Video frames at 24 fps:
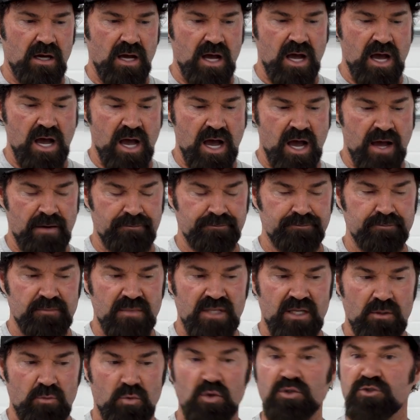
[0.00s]

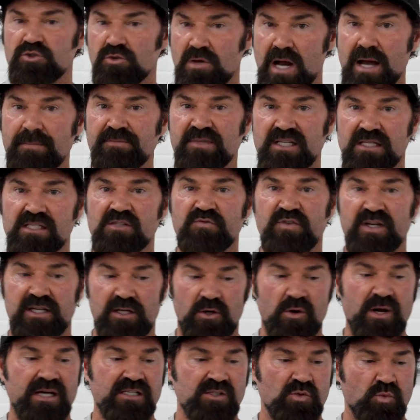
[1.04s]
We'll drop this
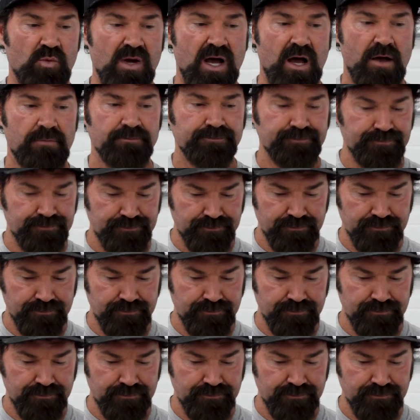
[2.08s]
video as well.